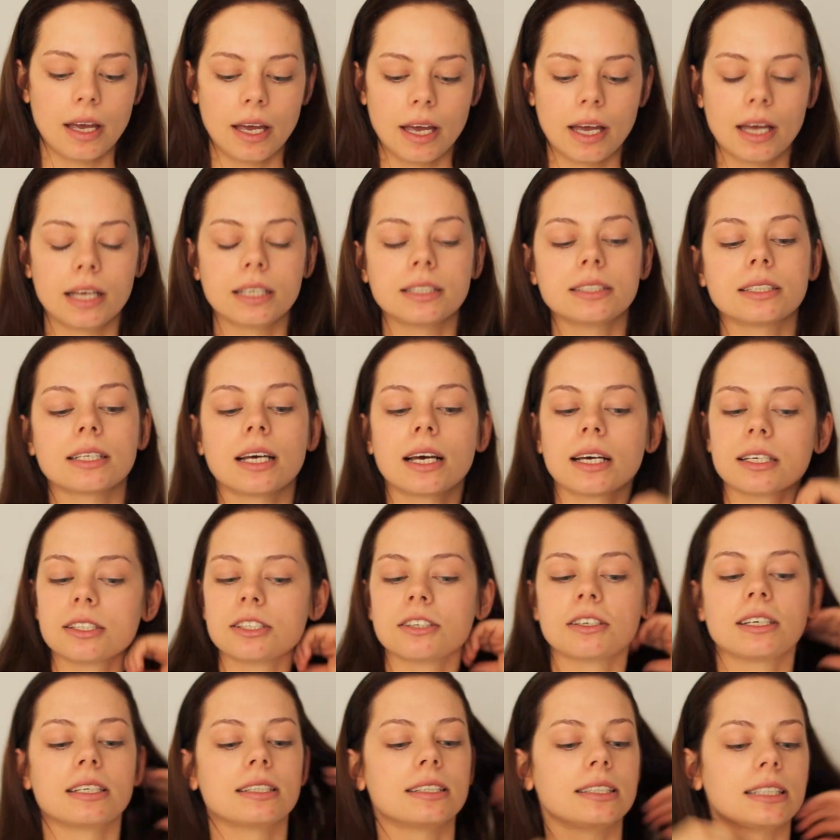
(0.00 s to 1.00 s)
And as
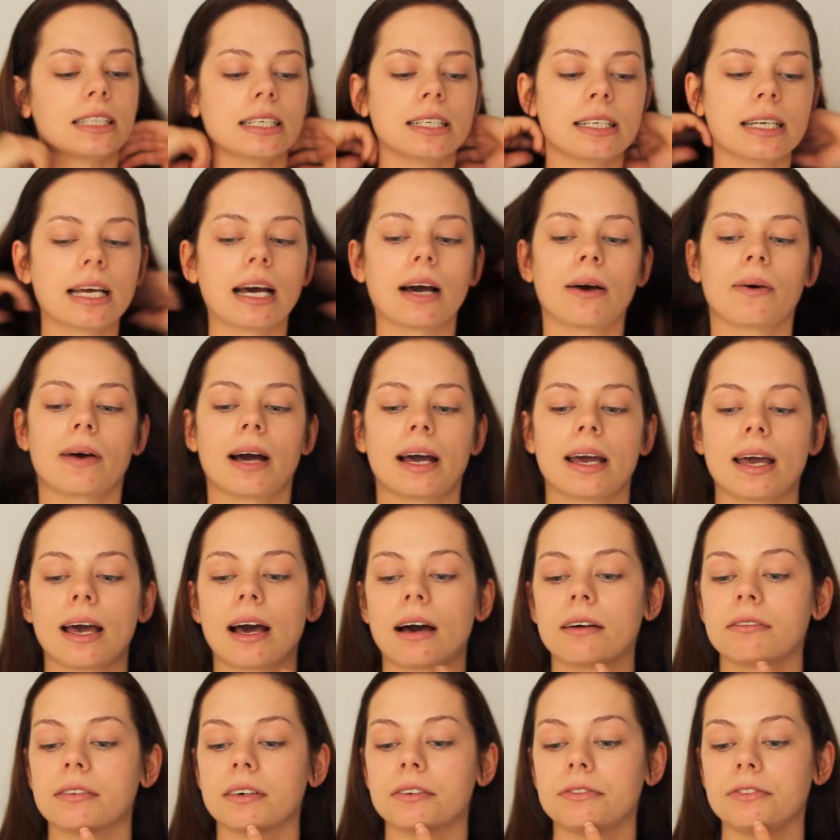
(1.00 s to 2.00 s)
you can see now, I
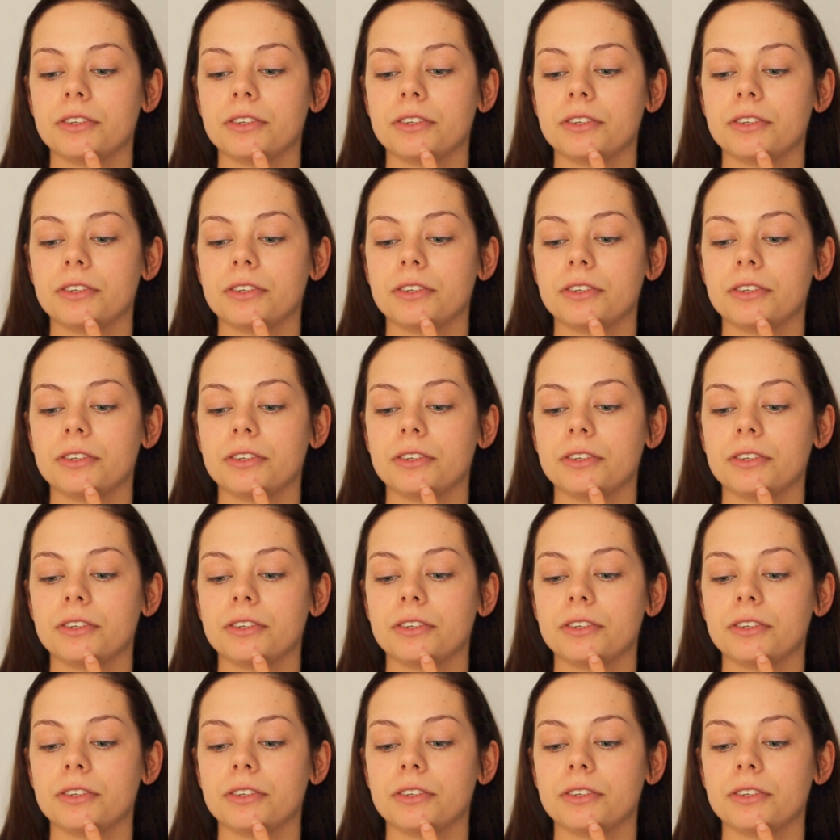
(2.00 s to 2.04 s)
have a